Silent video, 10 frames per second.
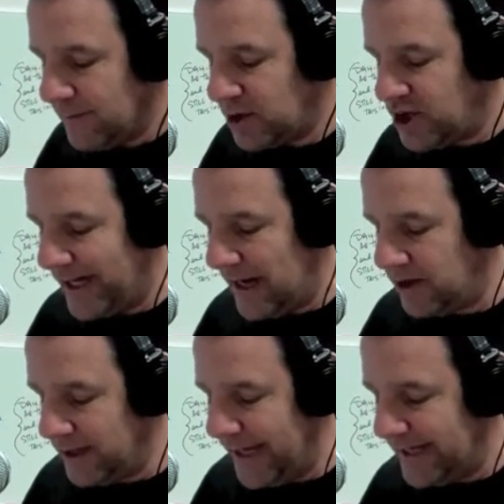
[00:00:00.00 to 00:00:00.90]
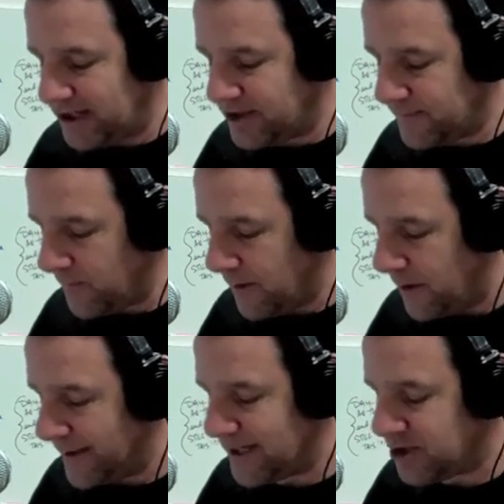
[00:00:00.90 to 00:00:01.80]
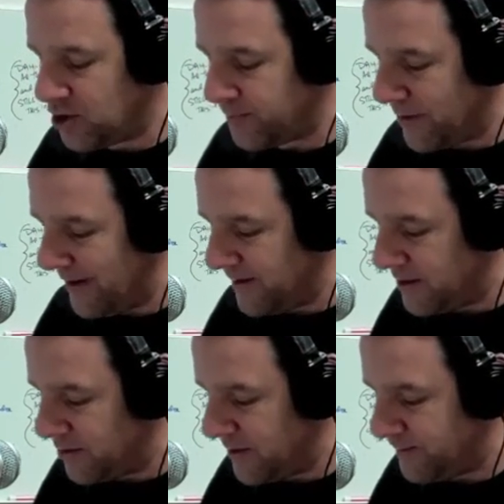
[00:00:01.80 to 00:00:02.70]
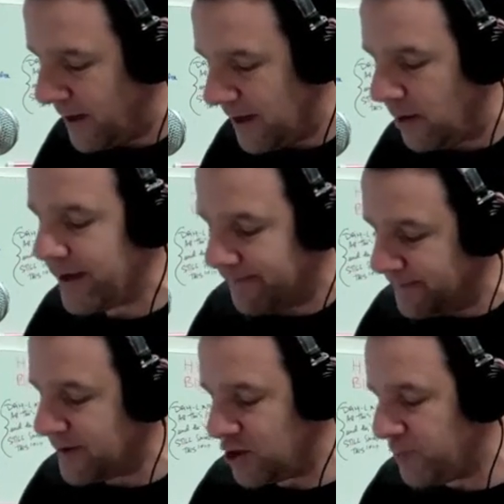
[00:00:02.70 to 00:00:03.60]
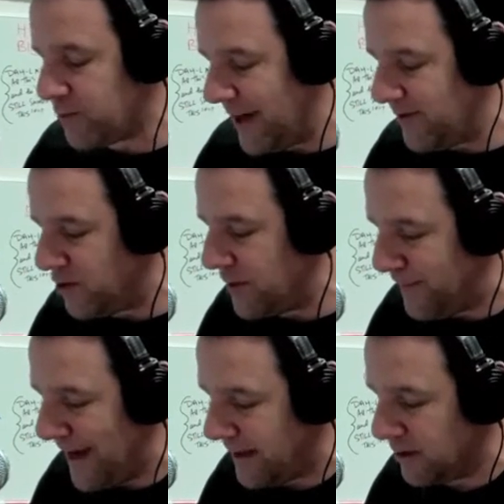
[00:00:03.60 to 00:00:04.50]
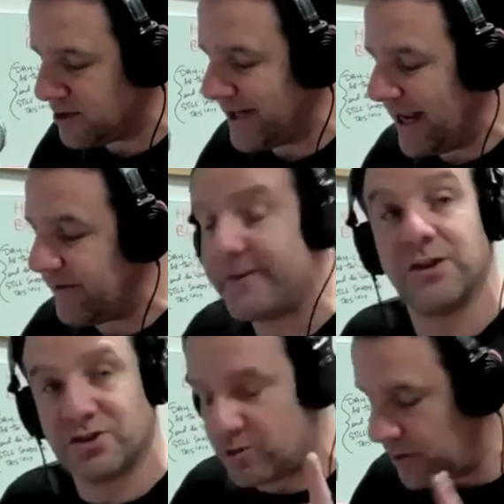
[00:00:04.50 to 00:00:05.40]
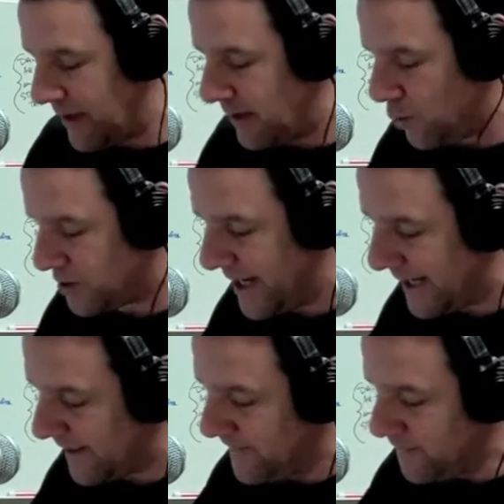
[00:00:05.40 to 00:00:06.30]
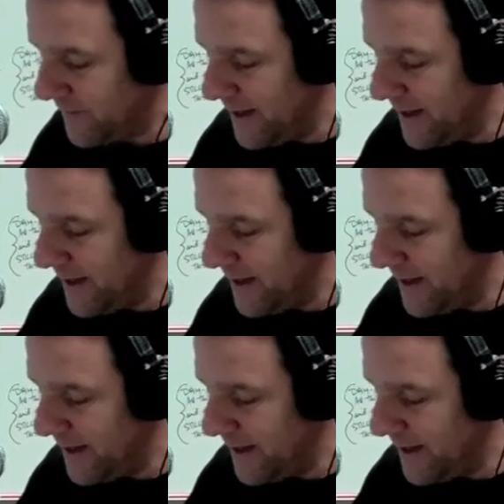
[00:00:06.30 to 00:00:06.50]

But check out the latest on that super heavy-duty, uh, oh yeah, super heavy-duty painkillers that N F Lers uh, were taking.